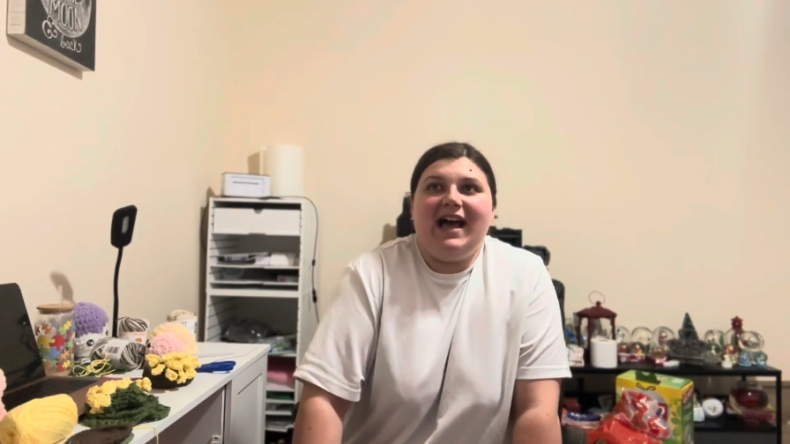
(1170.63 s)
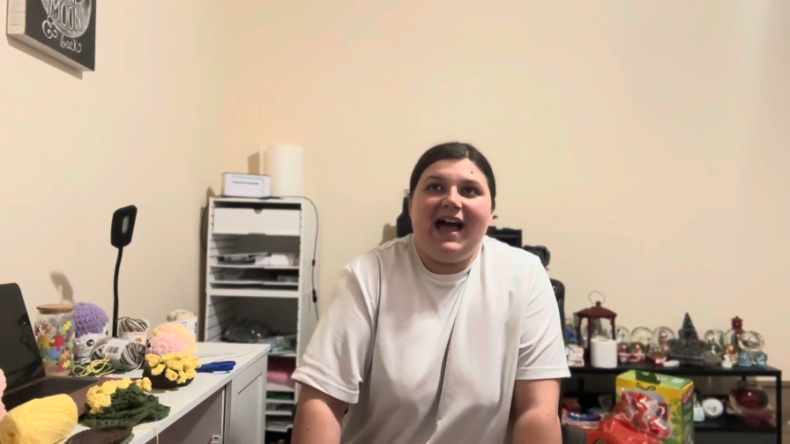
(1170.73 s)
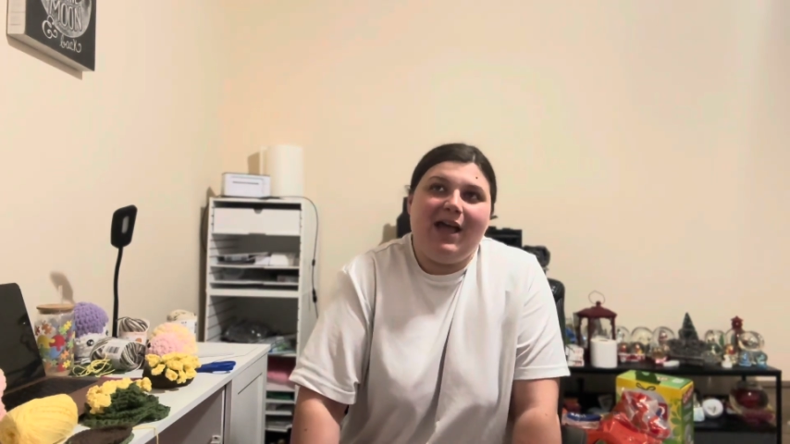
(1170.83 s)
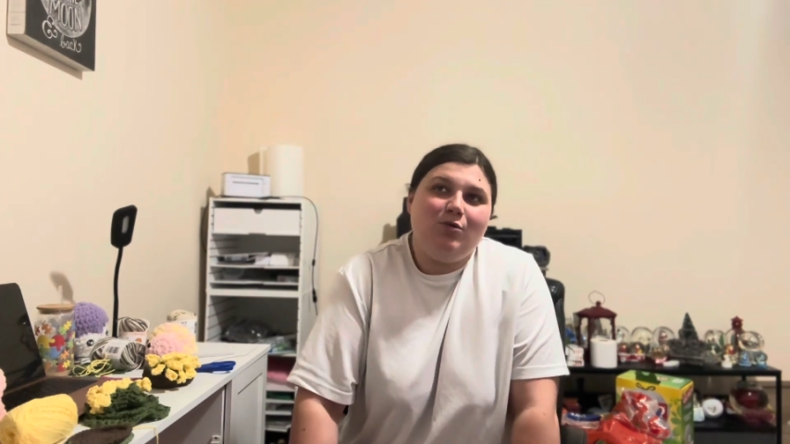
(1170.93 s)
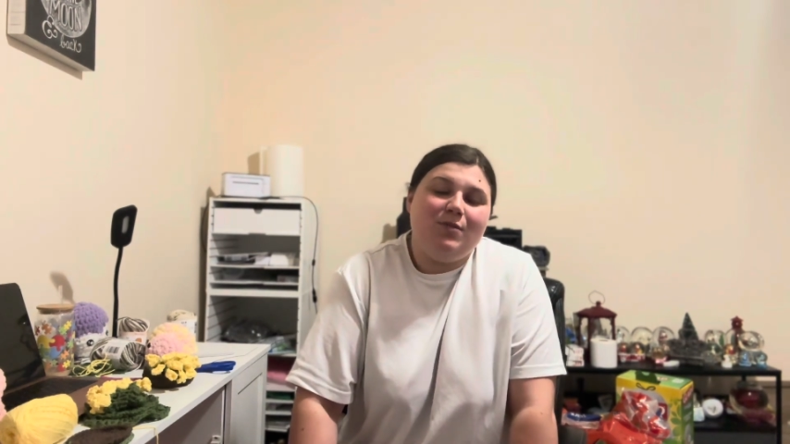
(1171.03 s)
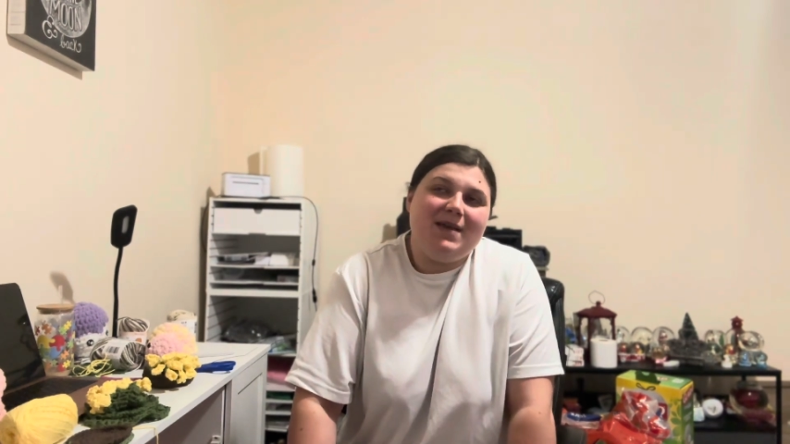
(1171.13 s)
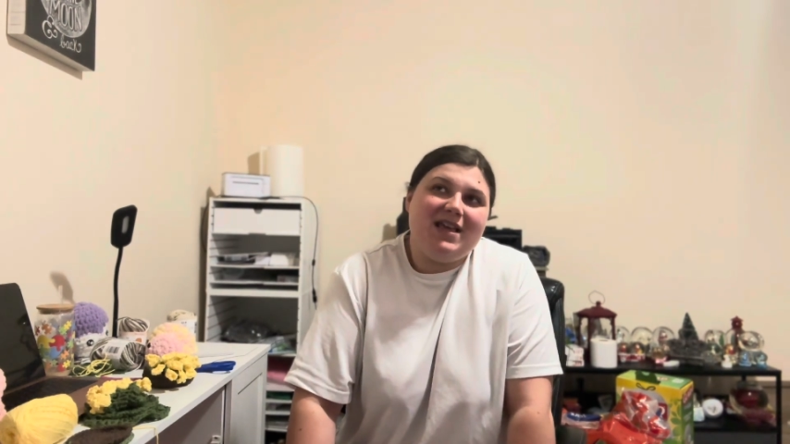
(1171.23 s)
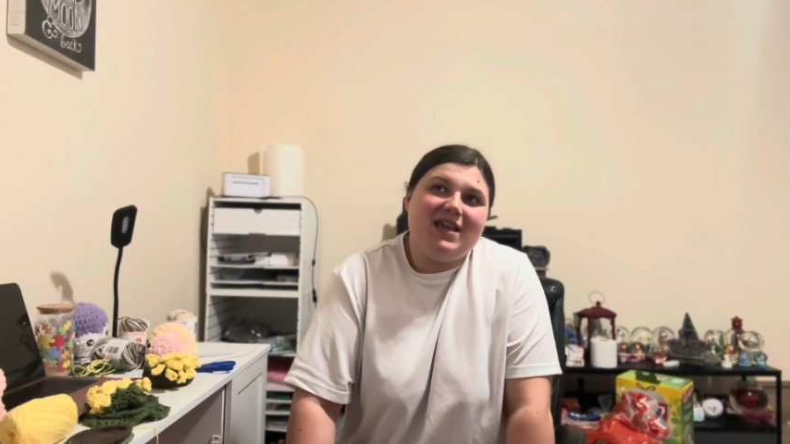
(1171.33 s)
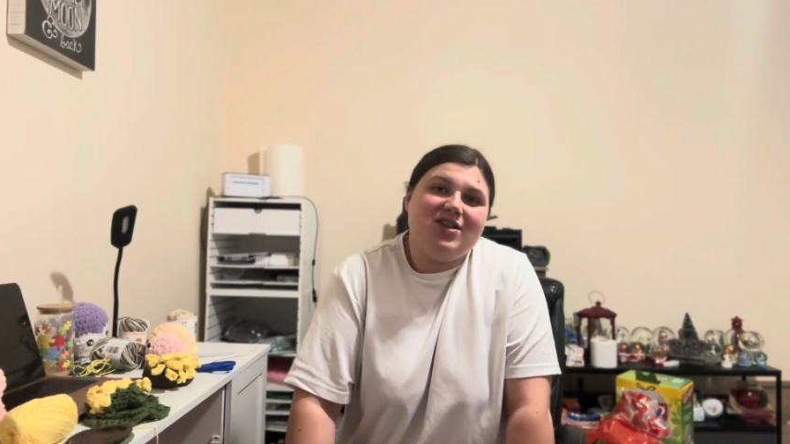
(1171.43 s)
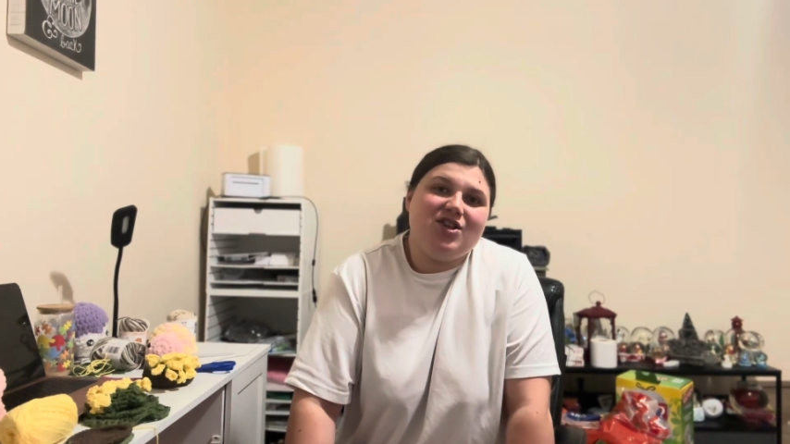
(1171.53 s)
I will
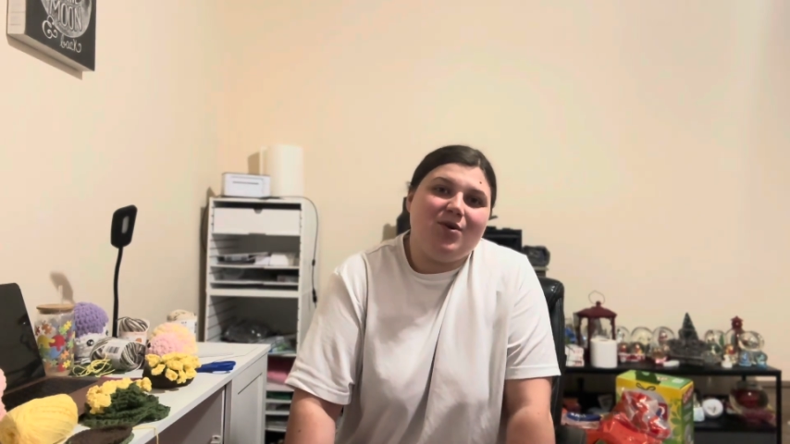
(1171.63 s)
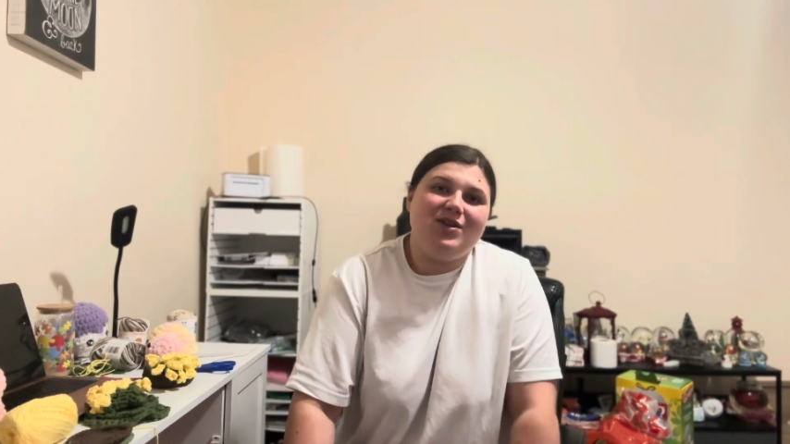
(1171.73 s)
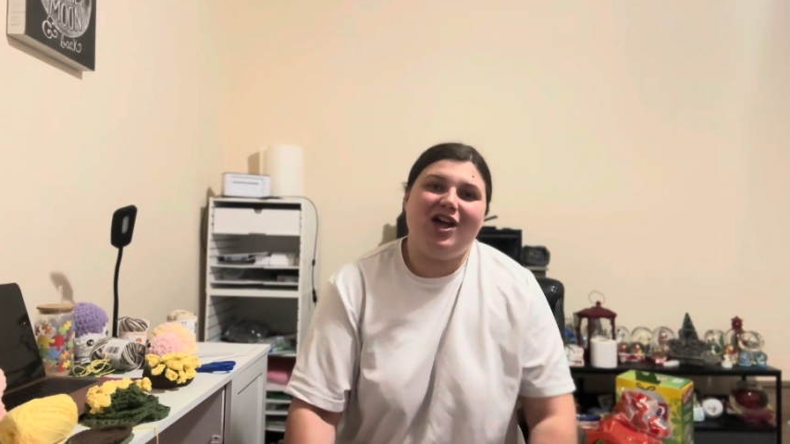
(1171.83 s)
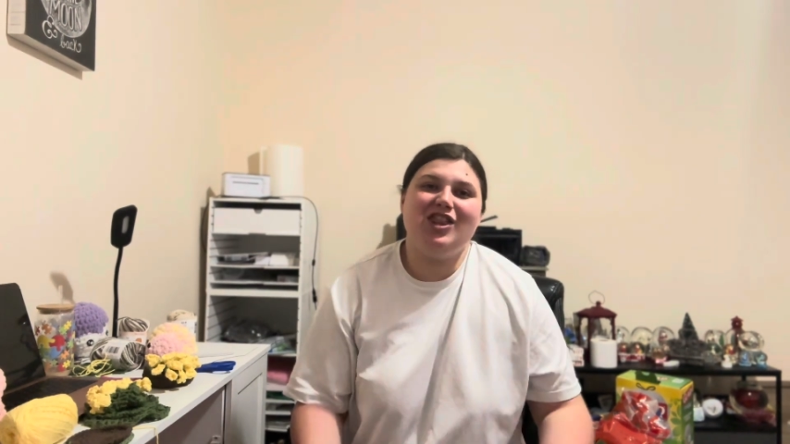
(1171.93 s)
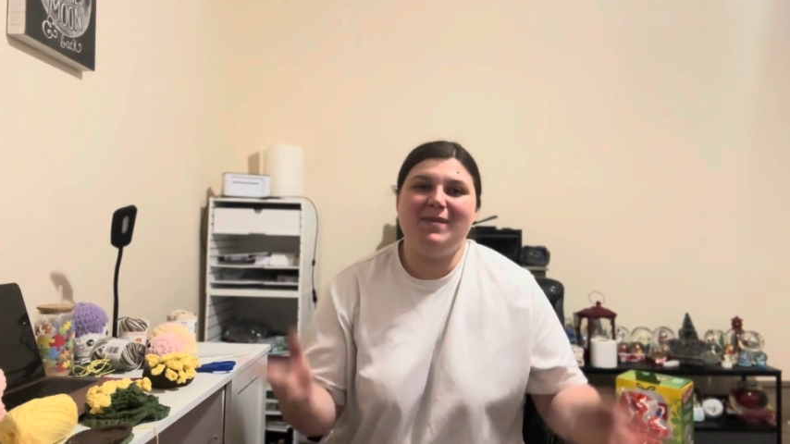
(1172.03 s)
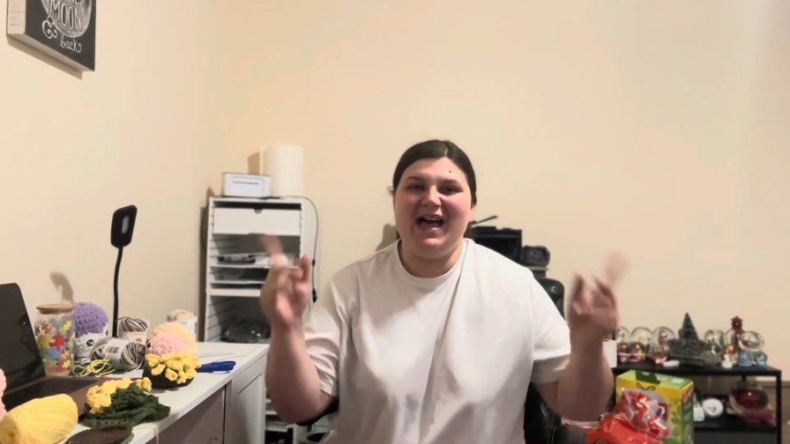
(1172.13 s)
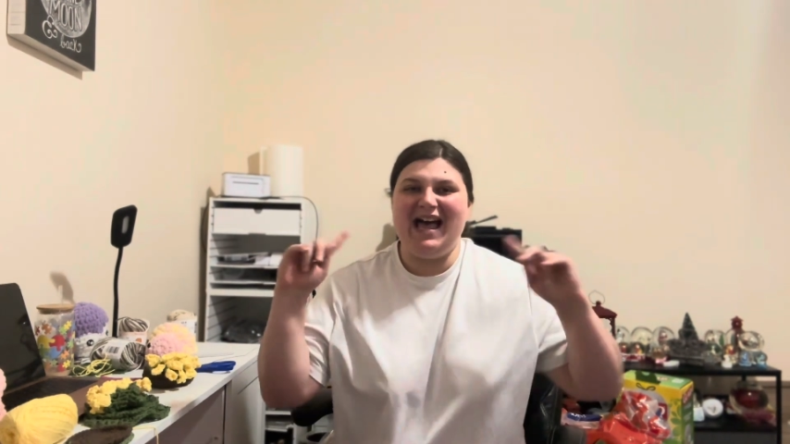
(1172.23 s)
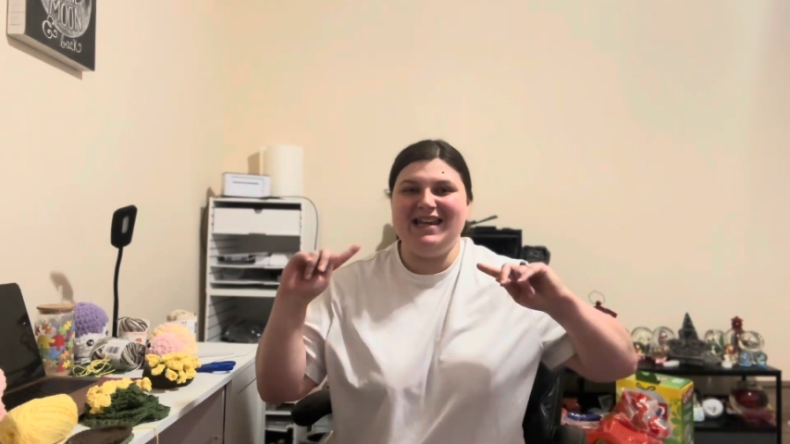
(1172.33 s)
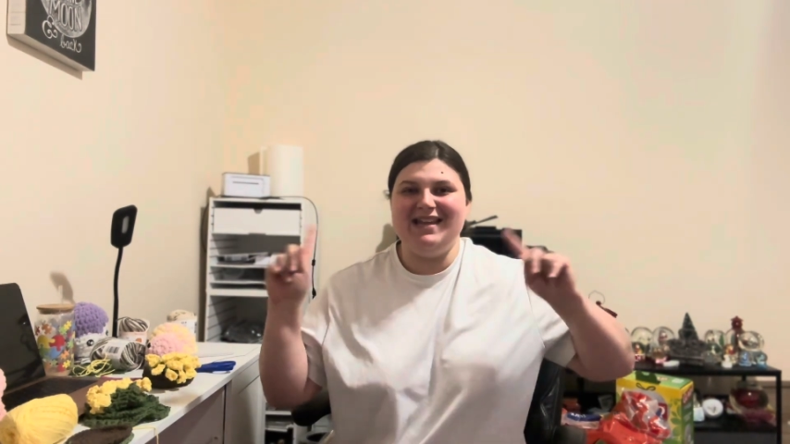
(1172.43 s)
be showing y'all the behind